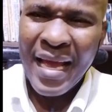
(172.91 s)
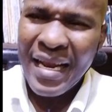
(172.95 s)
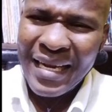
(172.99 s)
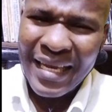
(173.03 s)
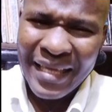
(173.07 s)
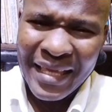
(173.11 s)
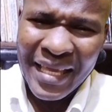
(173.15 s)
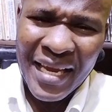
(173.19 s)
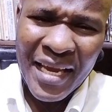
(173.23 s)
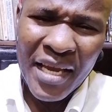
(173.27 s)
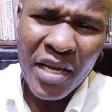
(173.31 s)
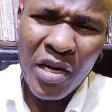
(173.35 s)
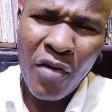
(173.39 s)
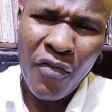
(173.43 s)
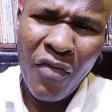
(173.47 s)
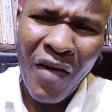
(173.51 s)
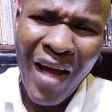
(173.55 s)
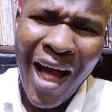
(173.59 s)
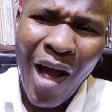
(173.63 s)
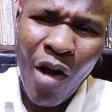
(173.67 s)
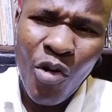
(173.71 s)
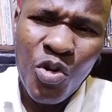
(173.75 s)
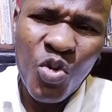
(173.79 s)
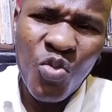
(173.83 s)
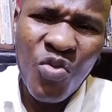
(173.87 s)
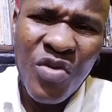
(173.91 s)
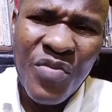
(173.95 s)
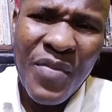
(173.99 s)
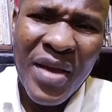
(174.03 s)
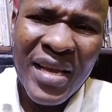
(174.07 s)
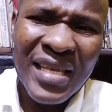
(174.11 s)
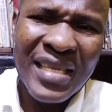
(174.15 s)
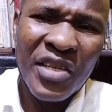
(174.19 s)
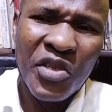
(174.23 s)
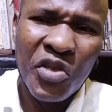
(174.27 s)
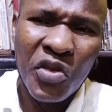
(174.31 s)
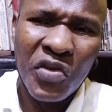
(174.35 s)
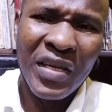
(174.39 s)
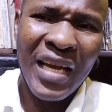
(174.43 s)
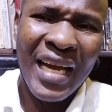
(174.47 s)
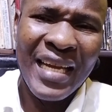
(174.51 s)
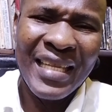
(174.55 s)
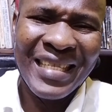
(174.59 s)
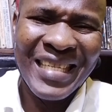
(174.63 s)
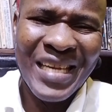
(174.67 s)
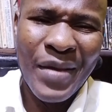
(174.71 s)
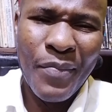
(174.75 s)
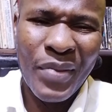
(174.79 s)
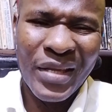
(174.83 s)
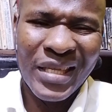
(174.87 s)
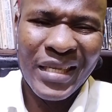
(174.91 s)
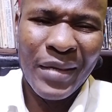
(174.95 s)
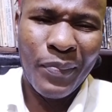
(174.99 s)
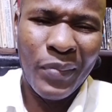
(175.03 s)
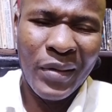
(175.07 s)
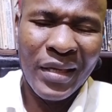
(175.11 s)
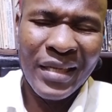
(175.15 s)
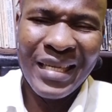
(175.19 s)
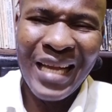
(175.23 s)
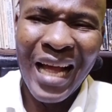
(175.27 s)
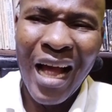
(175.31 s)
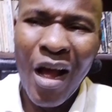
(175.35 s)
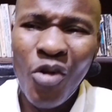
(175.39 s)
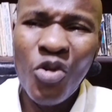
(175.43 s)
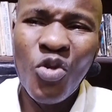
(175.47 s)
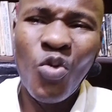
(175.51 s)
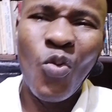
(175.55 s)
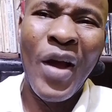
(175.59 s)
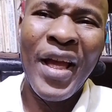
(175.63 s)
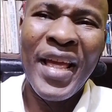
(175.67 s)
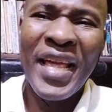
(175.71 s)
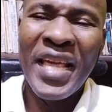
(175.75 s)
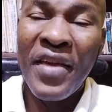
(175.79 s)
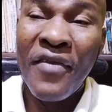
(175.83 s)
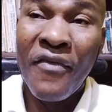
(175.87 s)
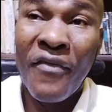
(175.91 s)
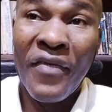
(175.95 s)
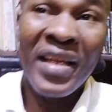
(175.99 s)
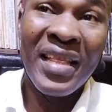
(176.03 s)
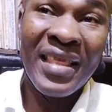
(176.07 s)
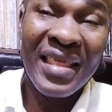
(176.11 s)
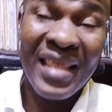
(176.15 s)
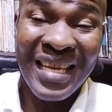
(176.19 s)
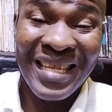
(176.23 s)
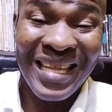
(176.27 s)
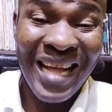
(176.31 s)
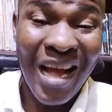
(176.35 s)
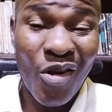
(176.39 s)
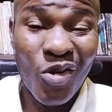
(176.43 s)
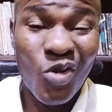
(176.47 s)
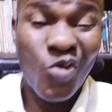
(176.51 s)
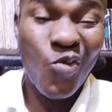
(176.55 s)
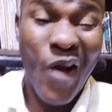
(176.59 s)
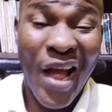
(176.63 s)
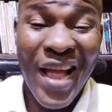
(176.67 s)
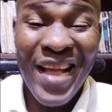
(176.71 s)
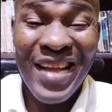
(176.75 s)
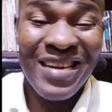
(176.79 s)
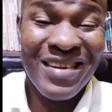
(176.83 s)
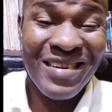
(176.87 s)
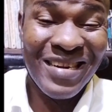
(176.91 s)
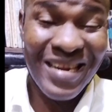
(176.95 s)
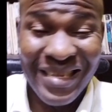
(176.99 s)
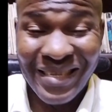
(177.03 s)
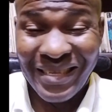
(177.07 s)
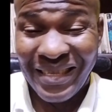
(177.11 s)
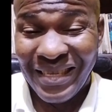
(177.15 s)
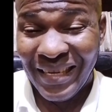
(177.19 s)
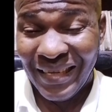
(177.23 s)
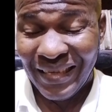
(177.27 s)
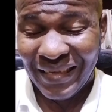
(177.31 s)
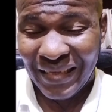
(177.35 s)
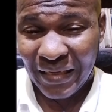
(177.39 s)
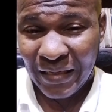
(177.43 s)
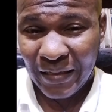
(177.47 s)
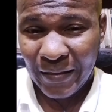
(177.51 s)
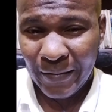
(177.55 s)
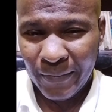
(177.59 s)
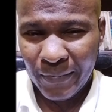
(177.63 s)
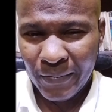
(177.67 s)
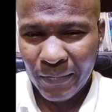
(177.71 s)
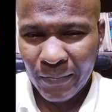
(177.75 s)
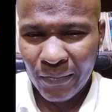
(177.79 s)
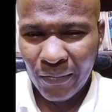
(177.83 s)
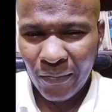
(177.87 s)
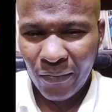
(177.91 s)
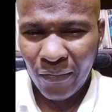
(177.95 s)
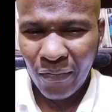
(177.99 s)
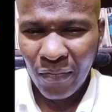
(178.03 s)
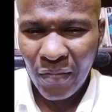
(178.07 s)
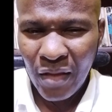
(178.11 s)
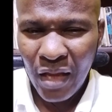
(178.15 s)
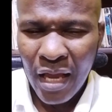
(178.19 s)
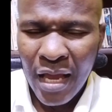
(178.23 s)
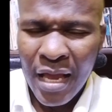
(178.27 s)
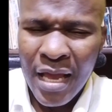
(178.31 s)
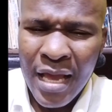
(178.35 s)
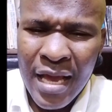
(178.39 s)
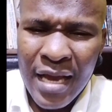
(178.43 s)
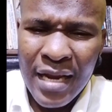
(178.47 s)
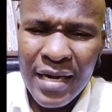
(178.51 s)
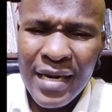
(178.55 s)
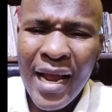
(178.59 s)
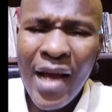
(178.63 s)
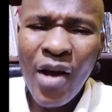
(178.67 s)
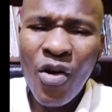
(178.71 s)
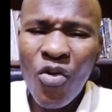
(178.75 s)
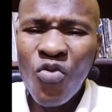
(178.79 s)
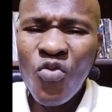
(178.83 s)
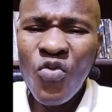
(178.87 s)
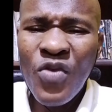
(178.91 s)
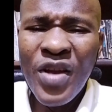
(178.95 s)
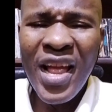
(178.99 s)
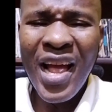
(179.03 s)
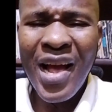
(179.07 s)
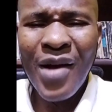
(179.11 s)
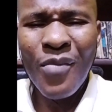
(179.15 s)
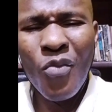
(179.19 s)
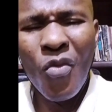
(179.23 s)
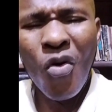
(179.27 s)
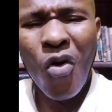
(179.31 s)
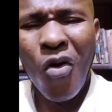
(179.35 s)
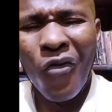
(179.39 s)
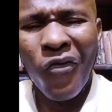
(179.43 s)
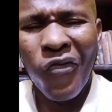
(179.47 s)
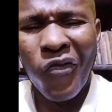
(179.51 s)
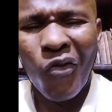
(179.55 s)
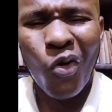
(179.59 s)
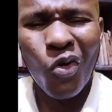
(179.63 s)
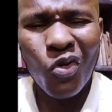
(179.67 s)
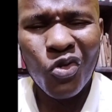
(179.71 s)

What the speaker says: They're thinking of, how do we make this society a better place? How do I invent things? How do I create this? Now, we are more of